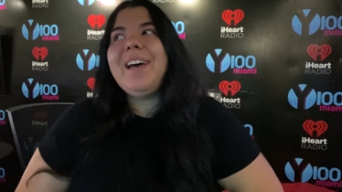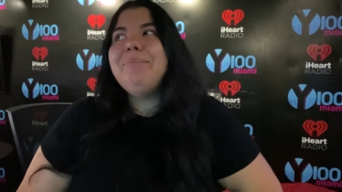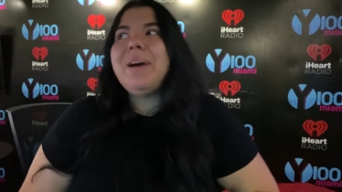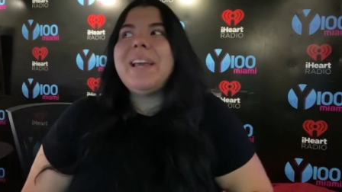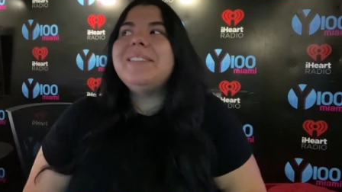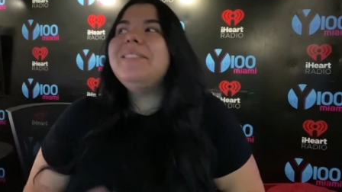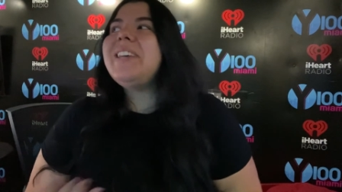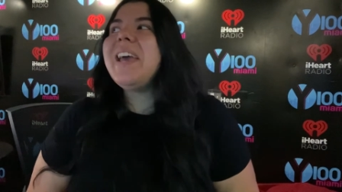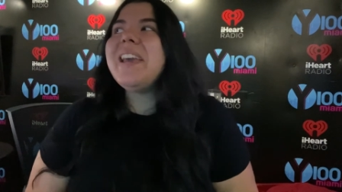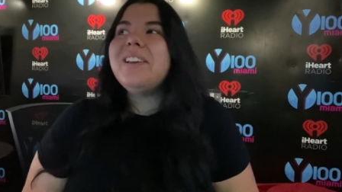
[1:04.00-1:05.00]
my
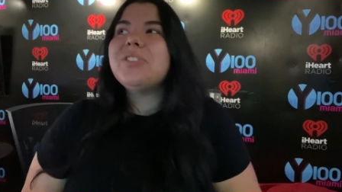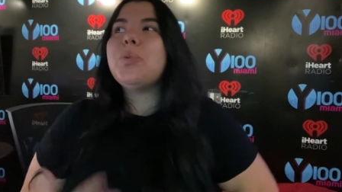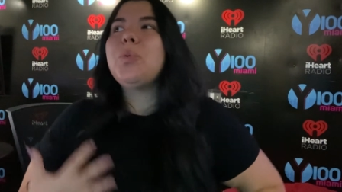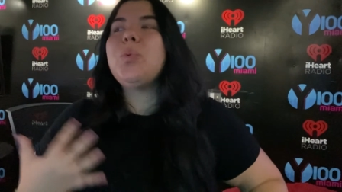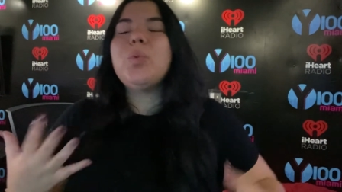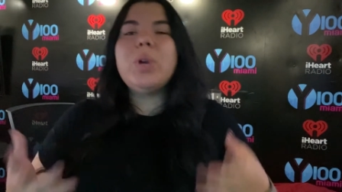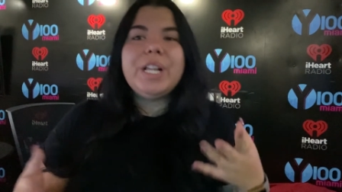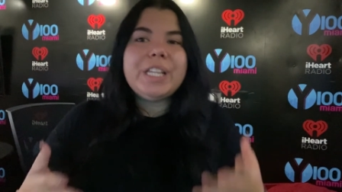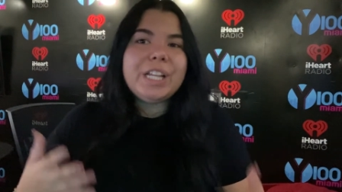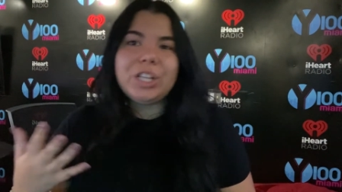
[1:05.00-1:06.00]
day doesn't
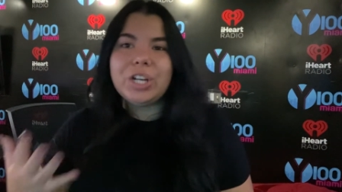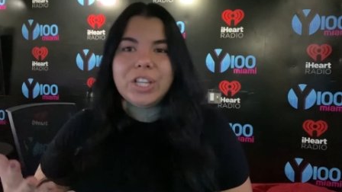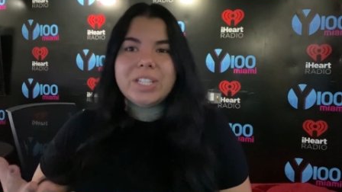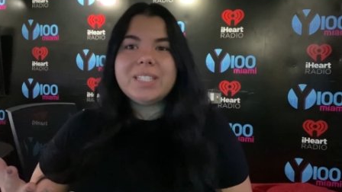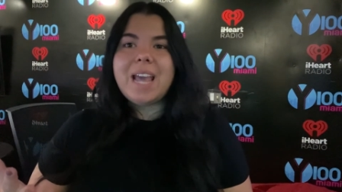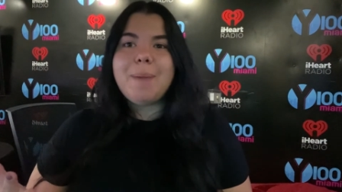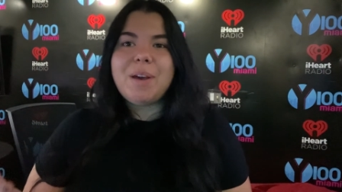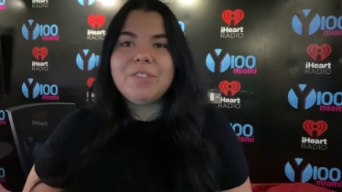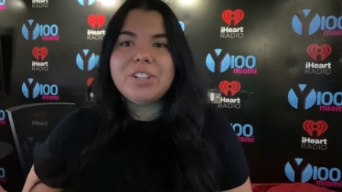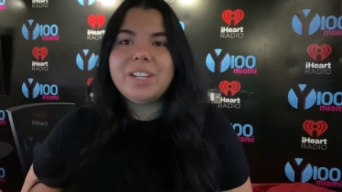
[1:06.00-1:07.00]
really look the same
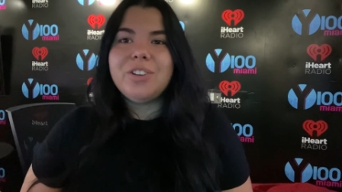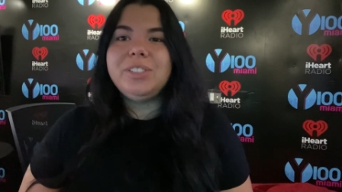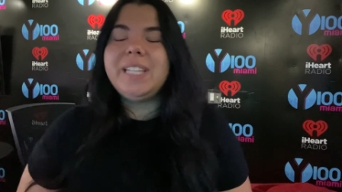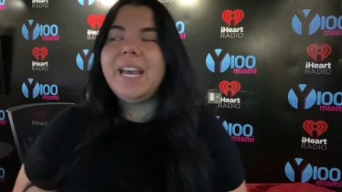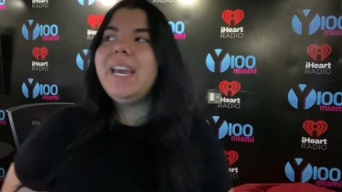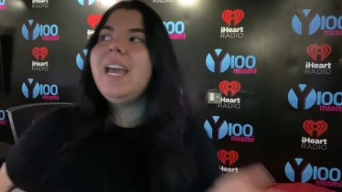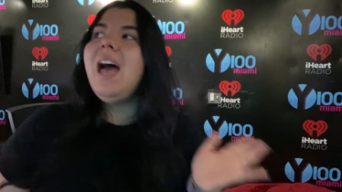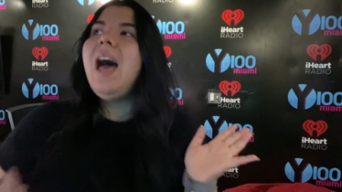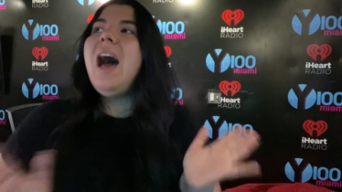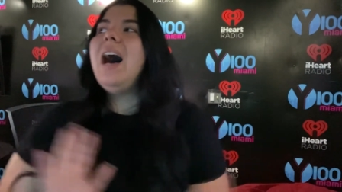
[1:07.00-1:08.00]
every single day.
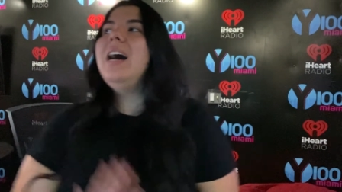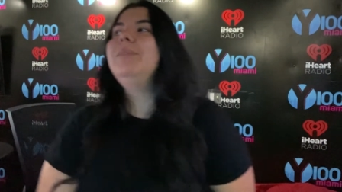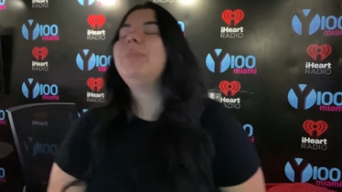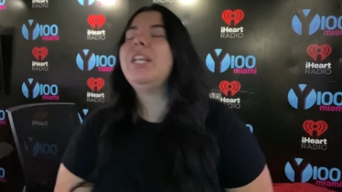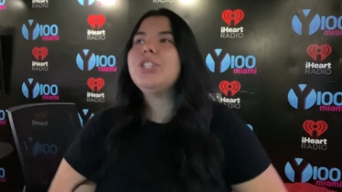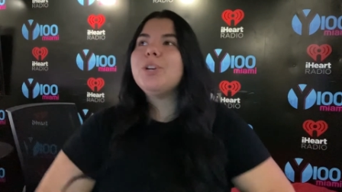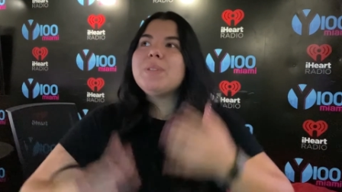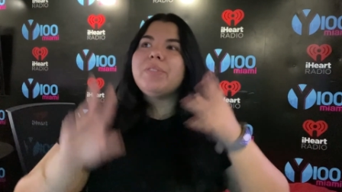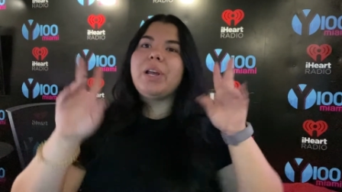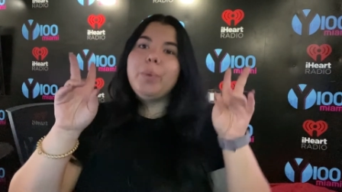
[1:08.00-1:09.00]
In terms
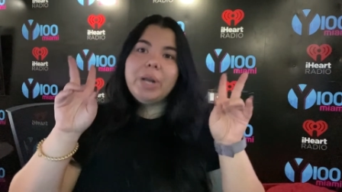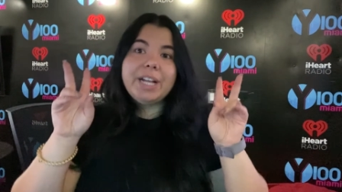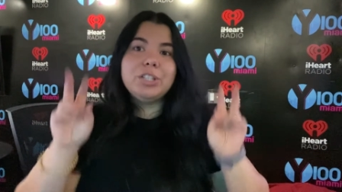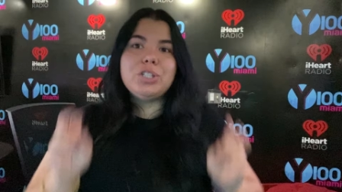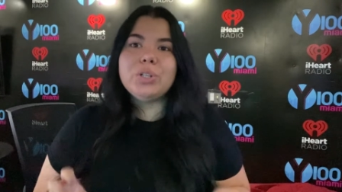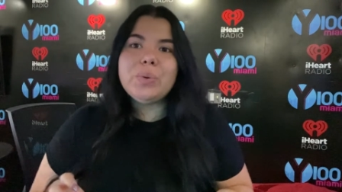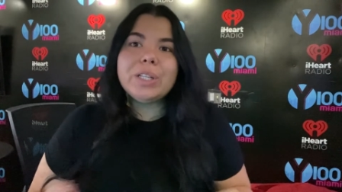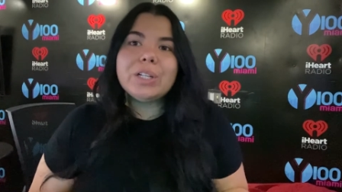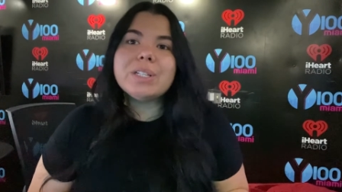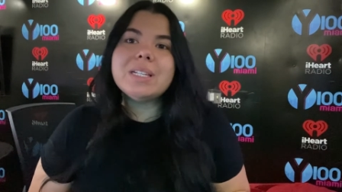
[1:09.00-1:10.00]
of like what I do,
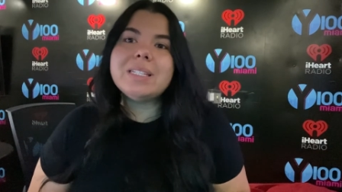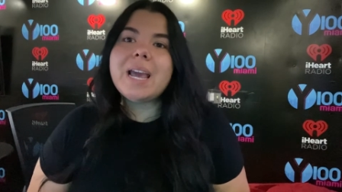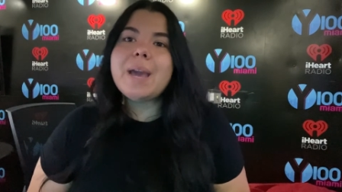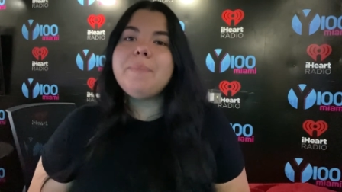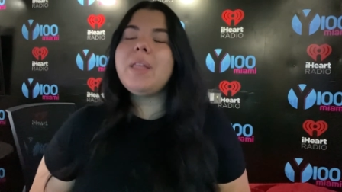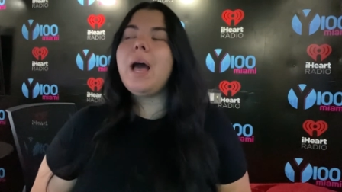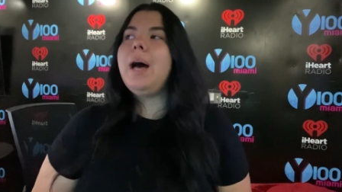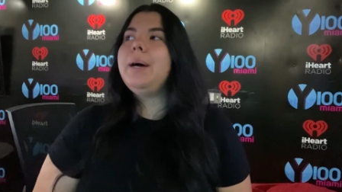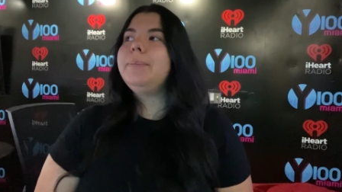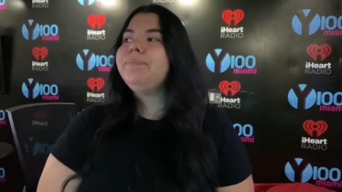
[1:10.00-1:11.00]
it looks the same.
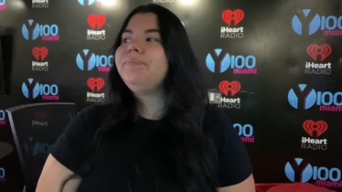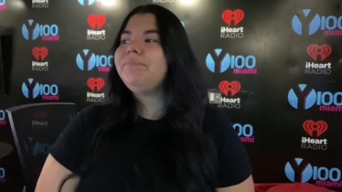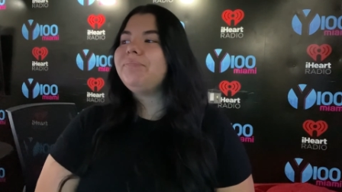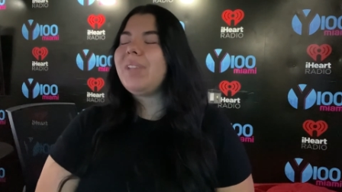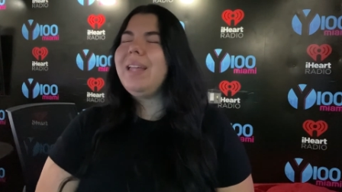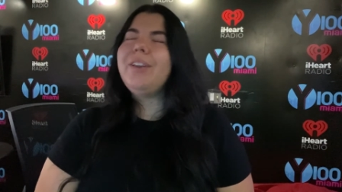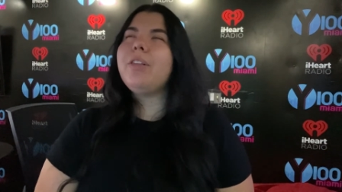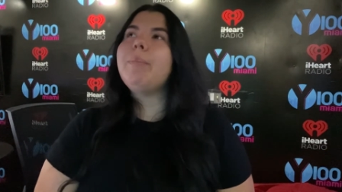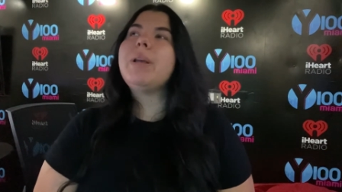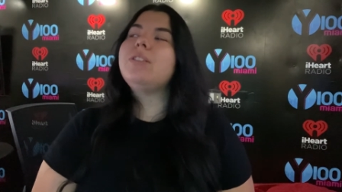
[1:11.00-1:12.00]
I know
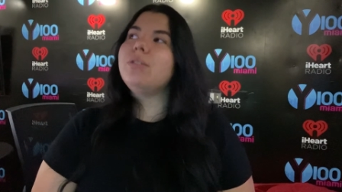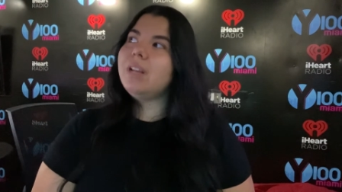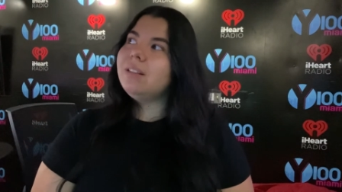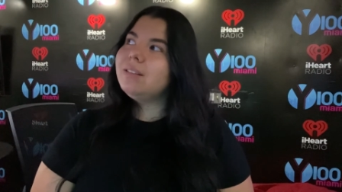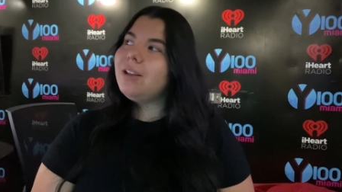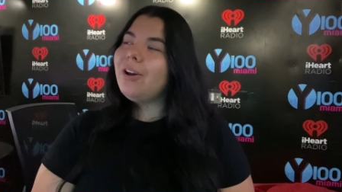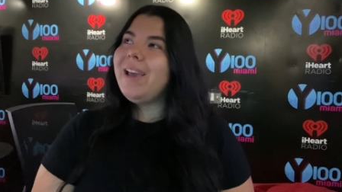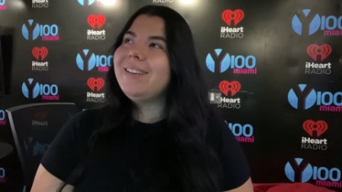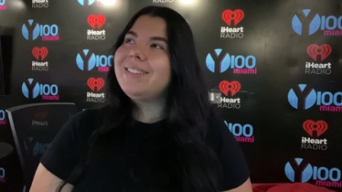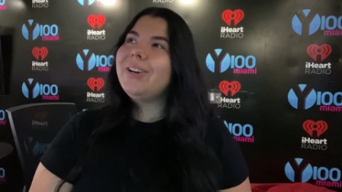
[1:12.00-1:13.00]
that makes no sense.
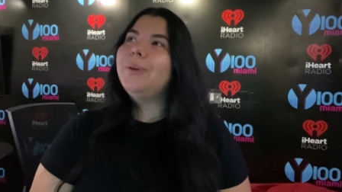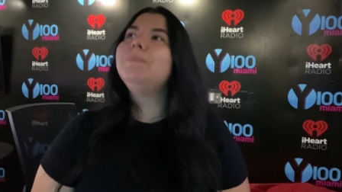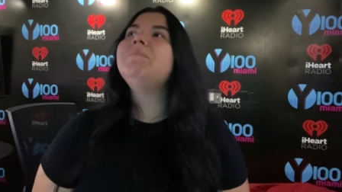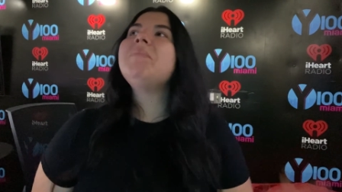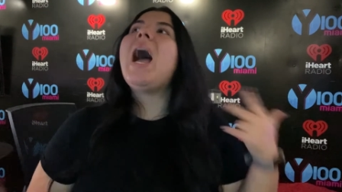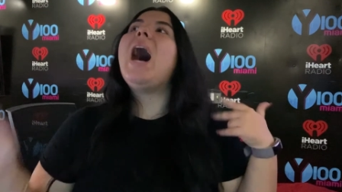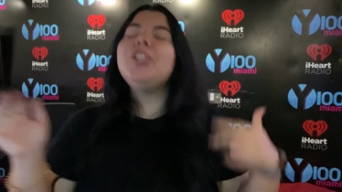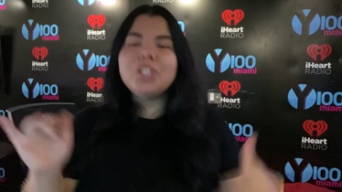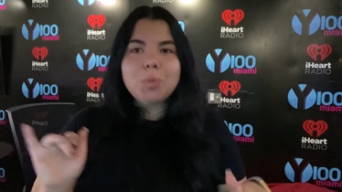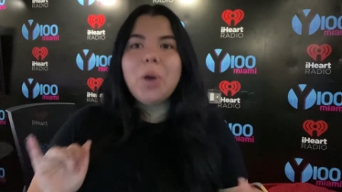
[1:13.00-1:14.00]
Okay, so I'll
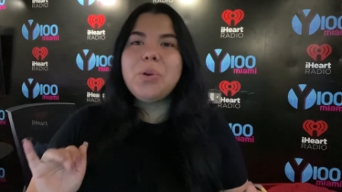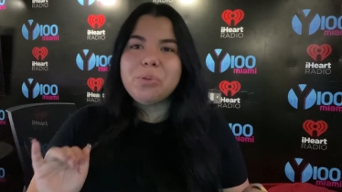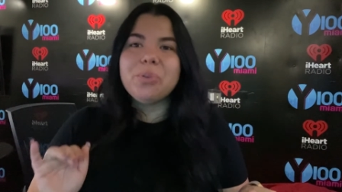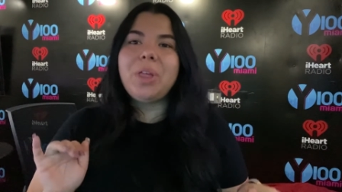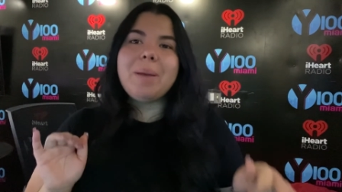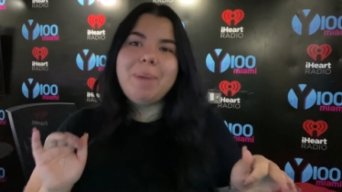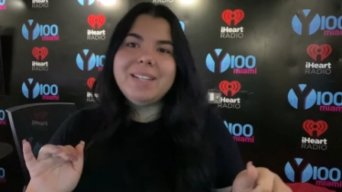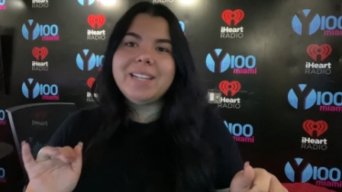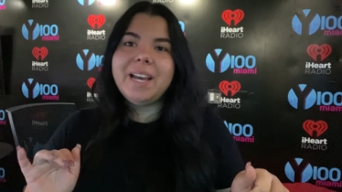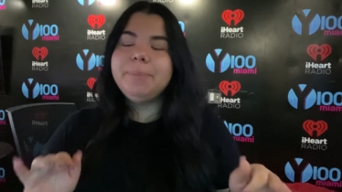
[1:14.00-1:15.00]
just walk you through like my
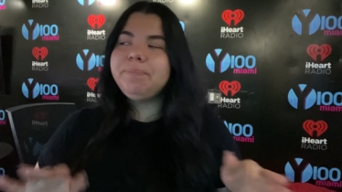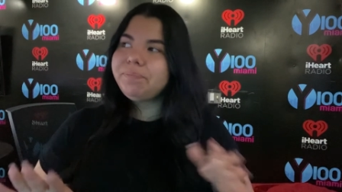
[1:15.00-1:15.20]
day.